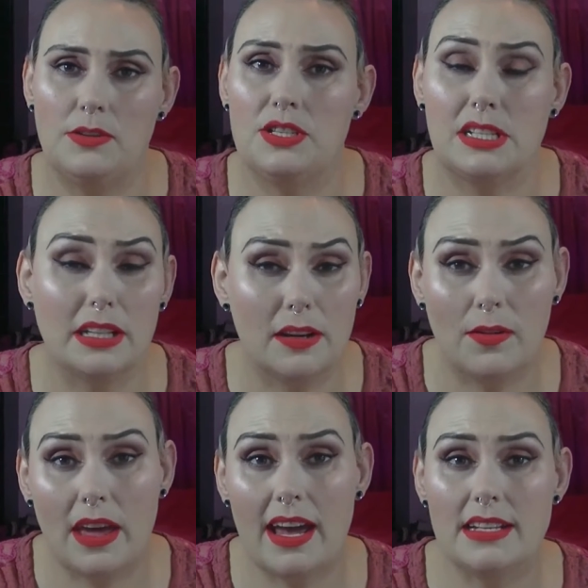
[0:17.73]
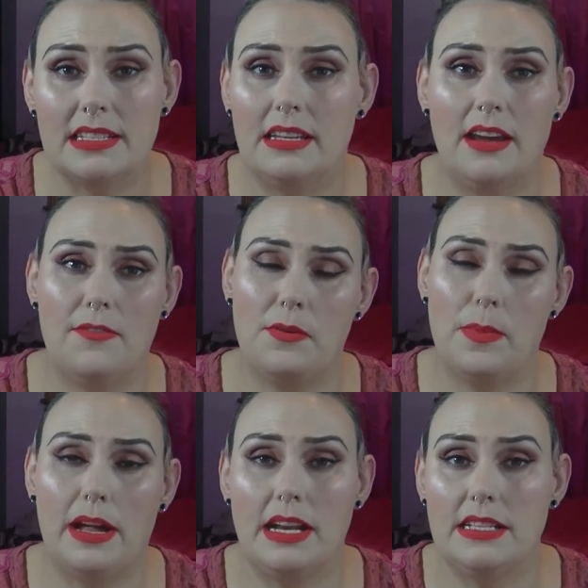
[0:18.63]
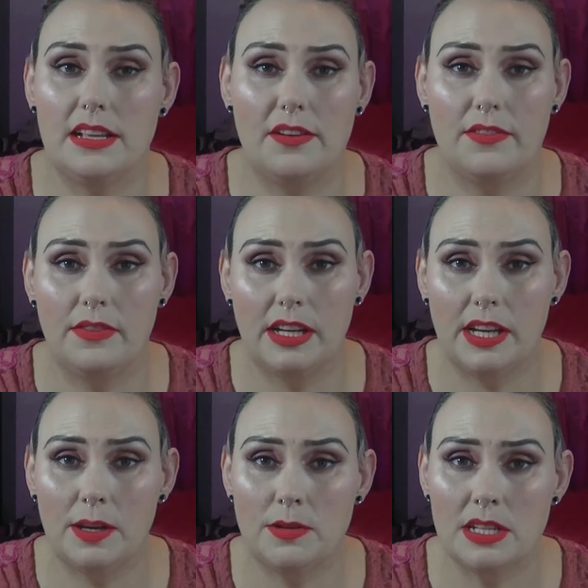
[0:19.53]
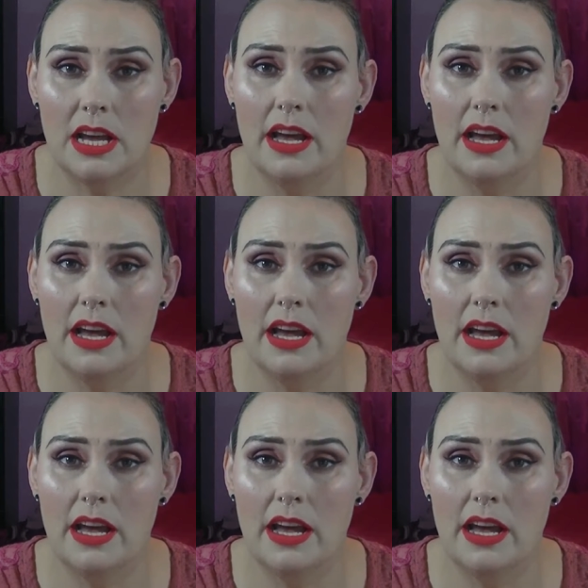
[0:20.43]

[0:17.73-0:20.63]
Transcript: Just click on that and see everybody's videos.